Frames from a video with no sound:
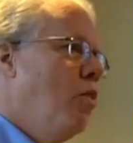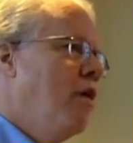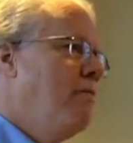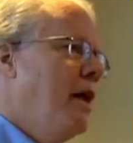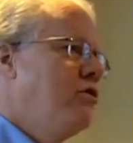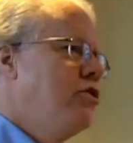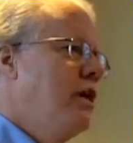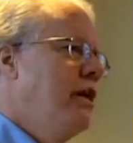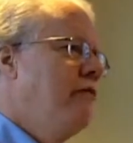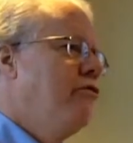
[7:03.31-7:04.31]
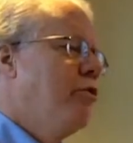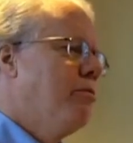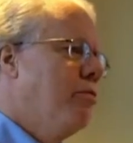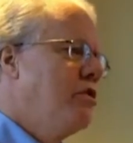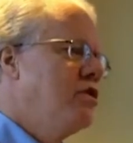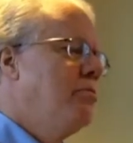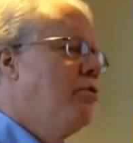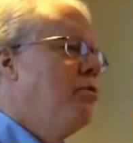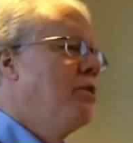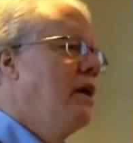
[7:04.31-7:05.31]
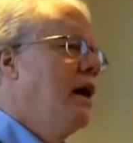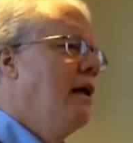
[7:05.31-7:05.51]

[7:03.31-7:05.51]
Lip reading: but what about if your principal